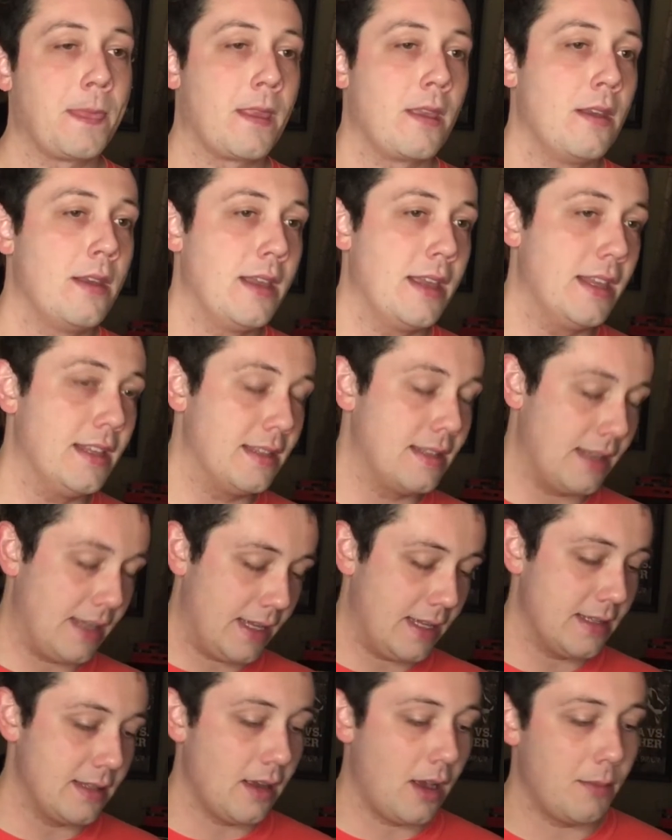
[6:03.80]
He's
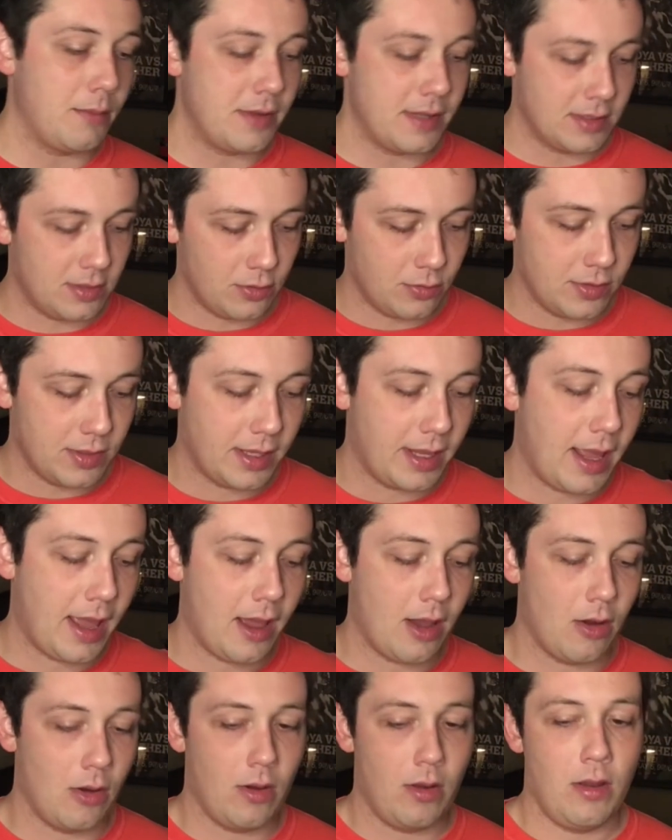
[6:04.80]
he's up. He's doing the
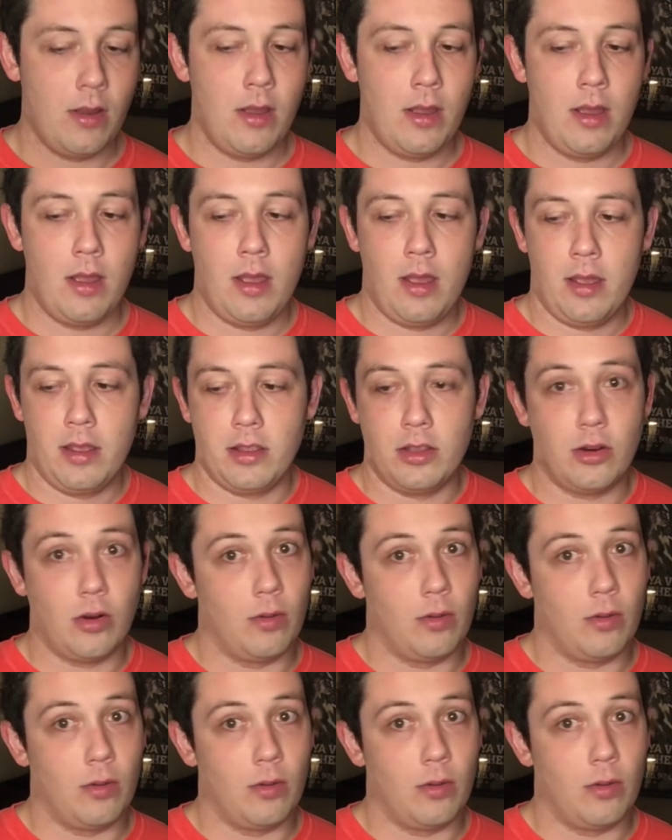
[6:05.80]
count. You know,